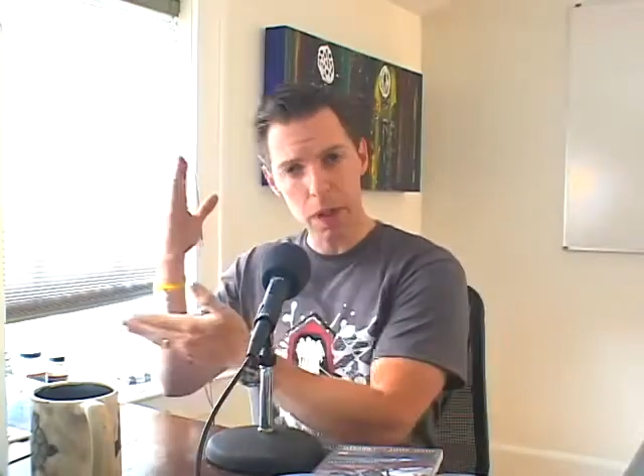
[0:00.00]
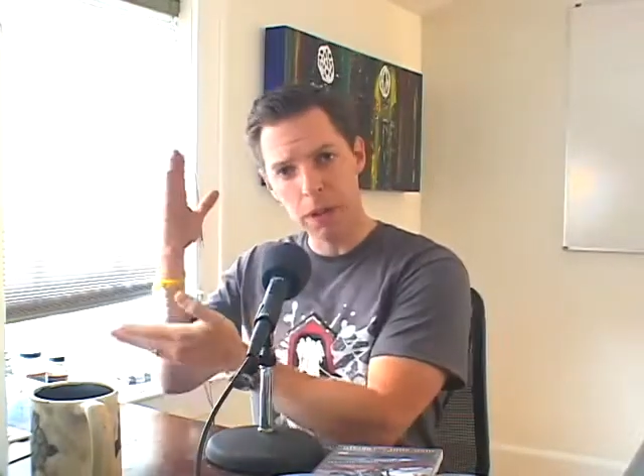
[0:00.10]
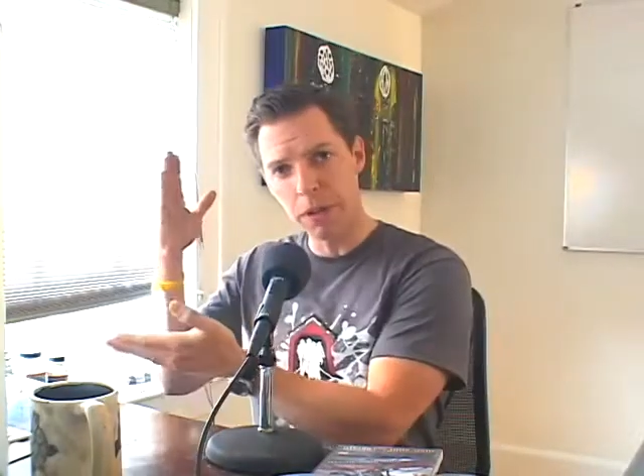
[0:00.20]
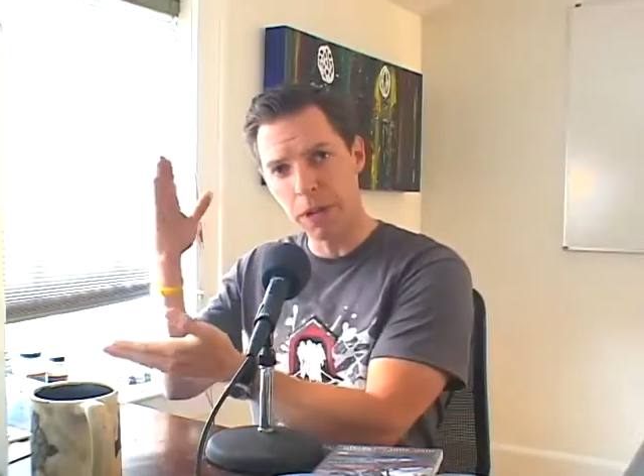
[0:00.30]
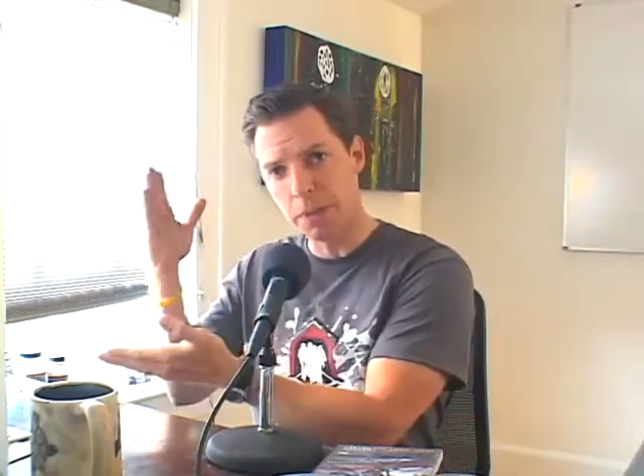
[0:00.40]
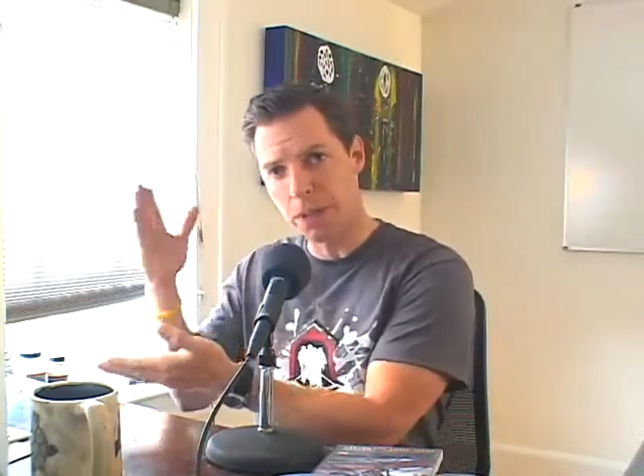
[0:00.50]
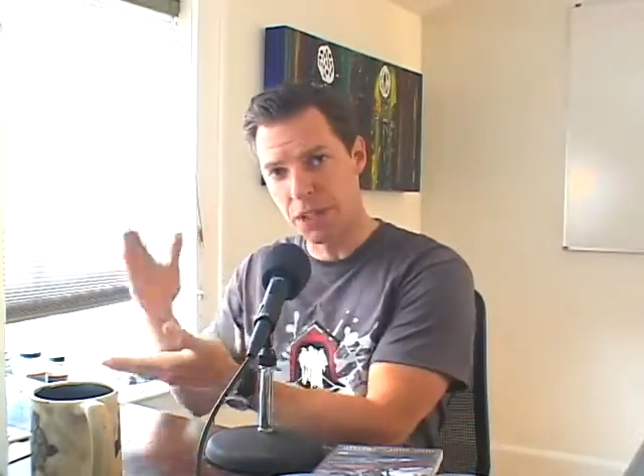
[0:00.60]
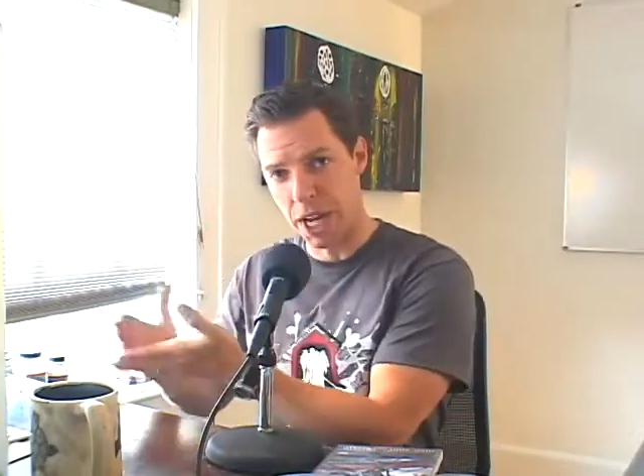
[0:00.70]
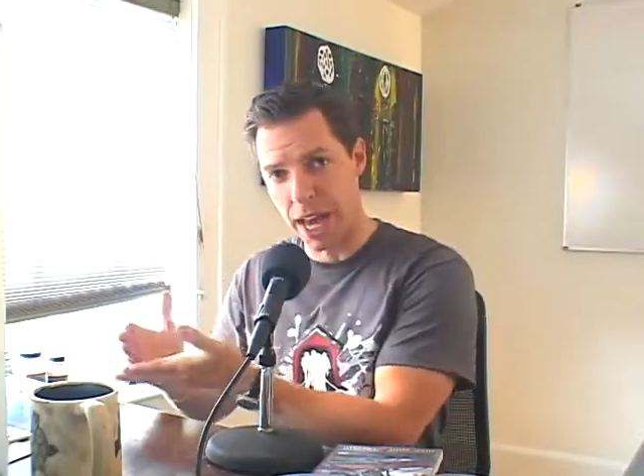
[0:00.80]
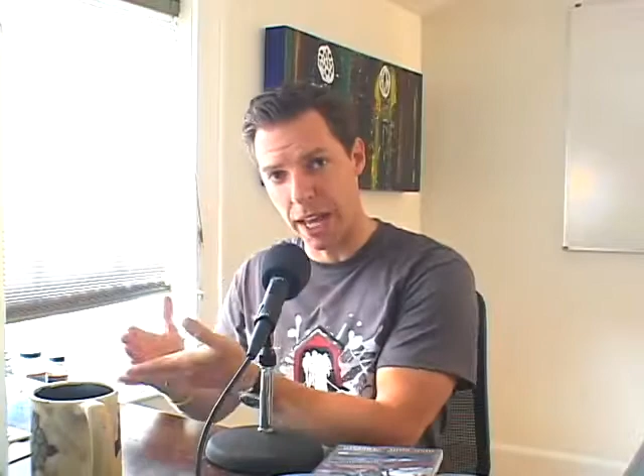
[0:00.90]
through number
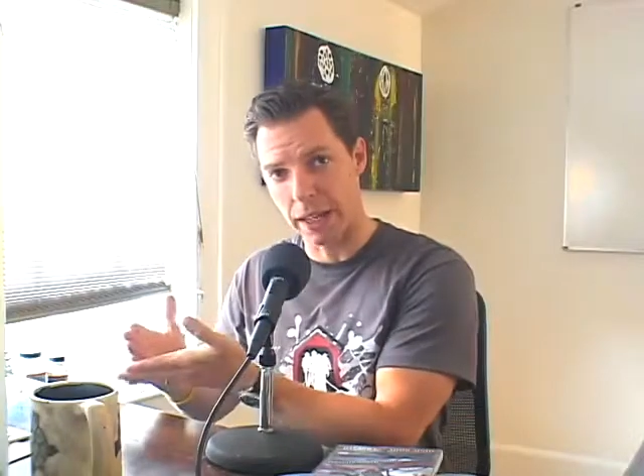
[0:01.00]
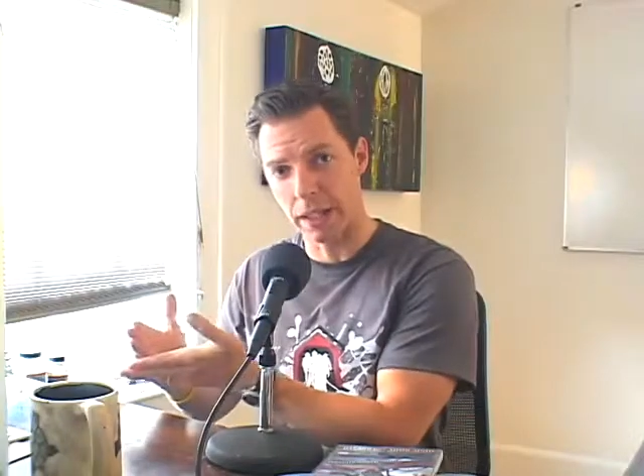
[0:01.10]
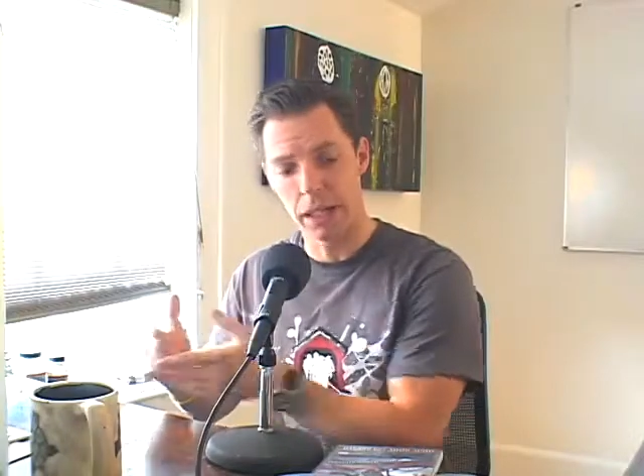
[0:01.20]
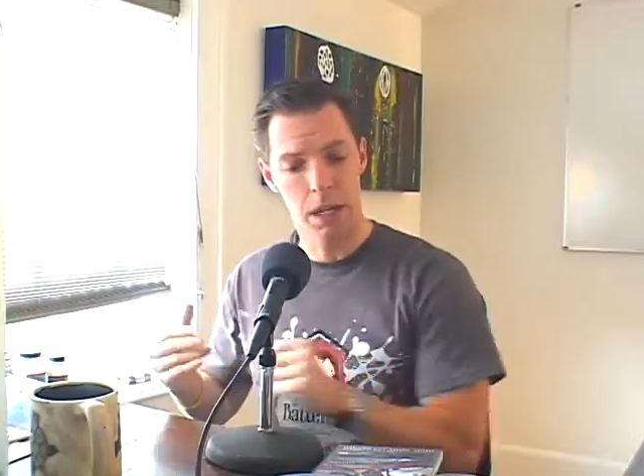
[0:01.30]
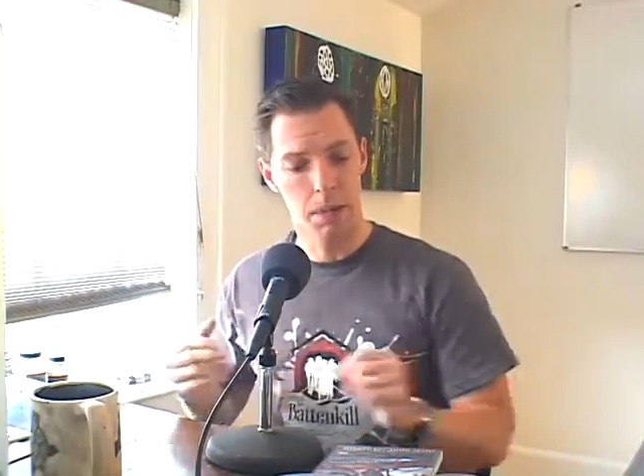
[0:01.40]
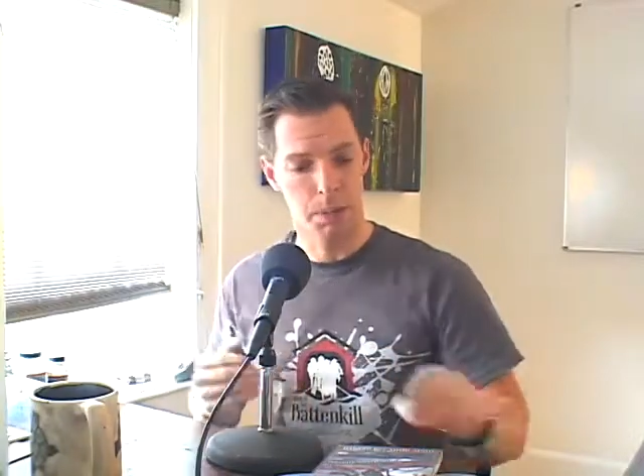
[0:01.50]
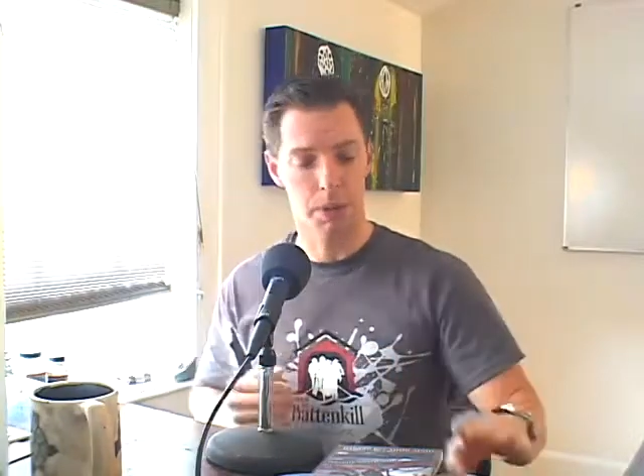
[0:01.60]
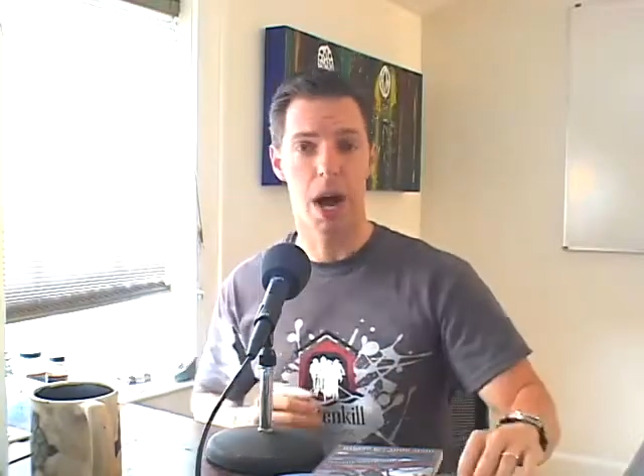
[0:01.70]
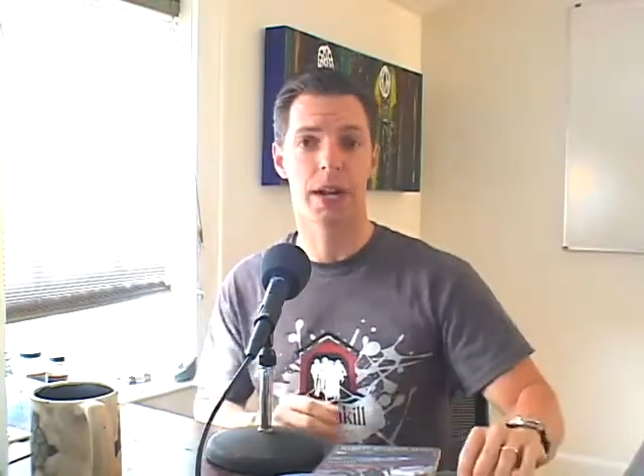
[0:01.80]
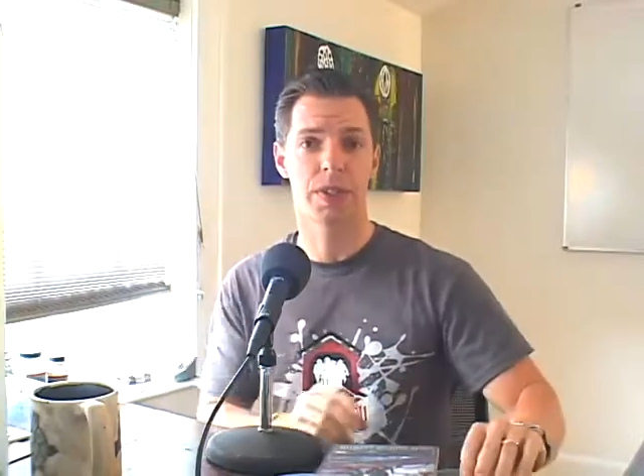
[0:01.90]
10,
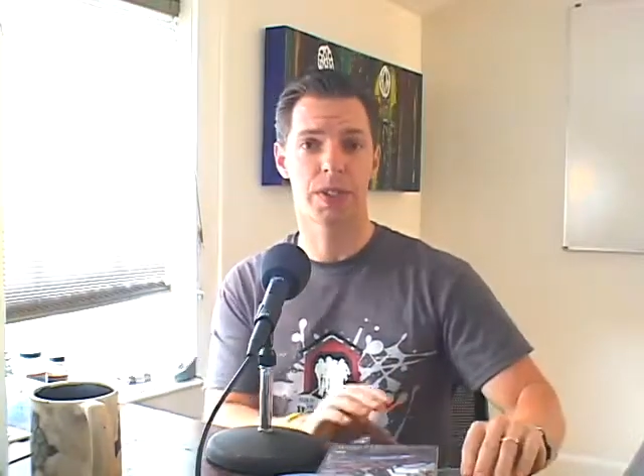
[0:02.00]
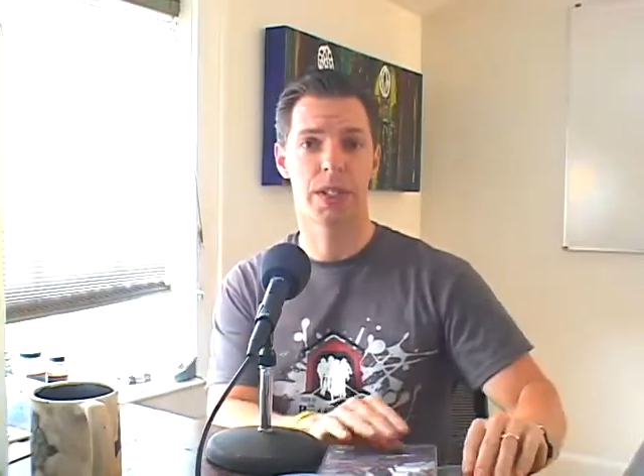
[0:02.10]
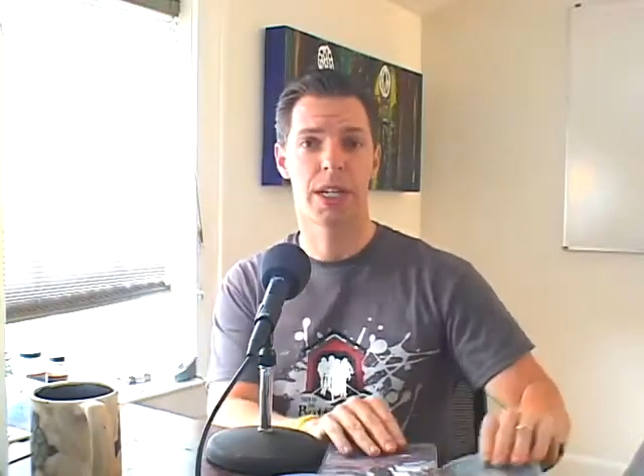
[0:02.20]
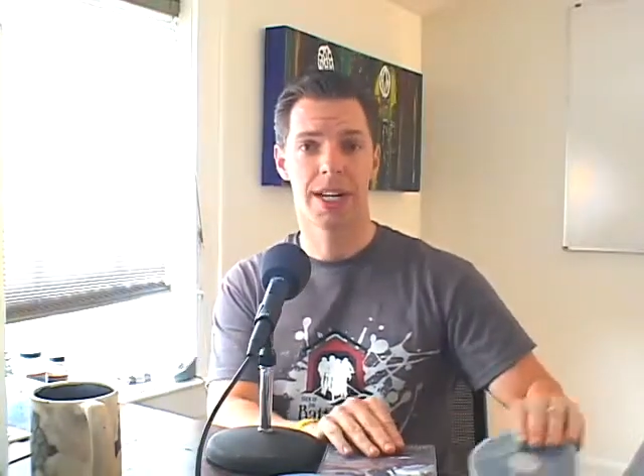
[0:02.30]
plus